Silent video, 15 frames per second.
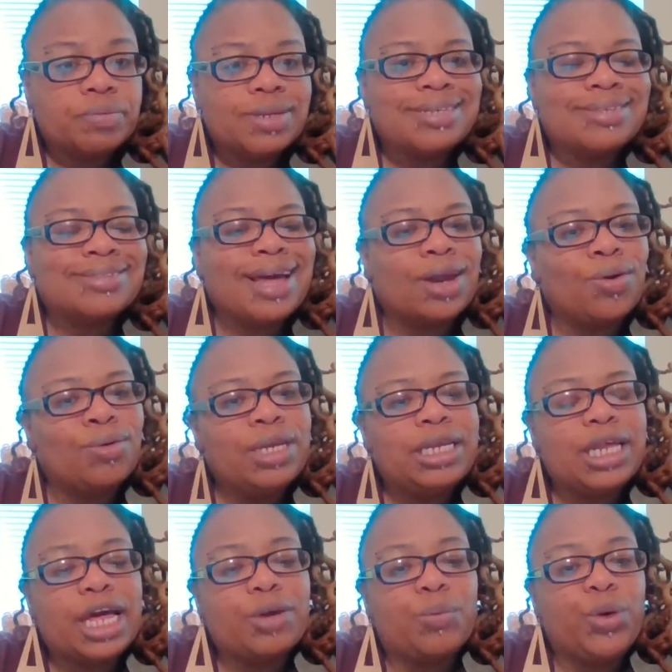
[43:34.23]
it's not only
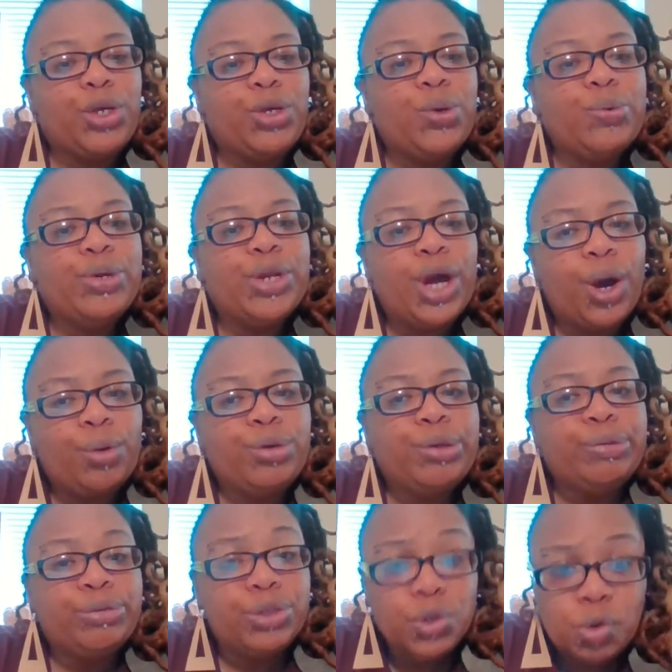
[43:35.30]
that when you know
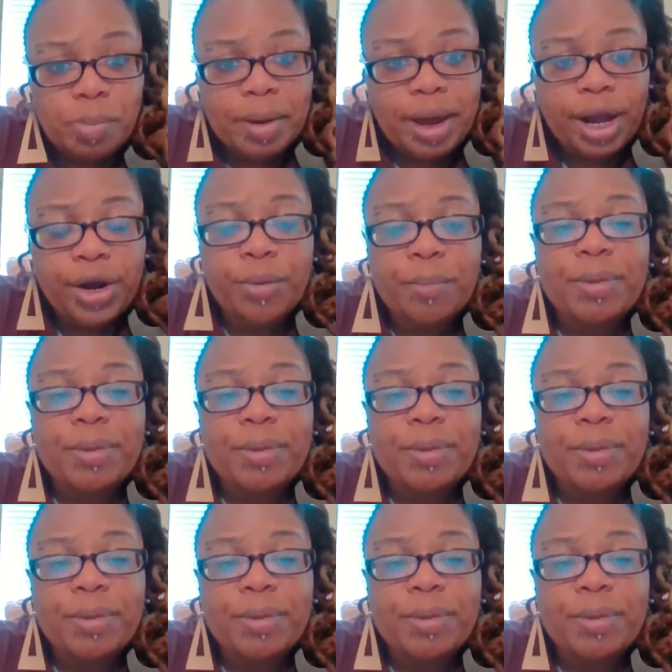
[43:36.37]
you do better,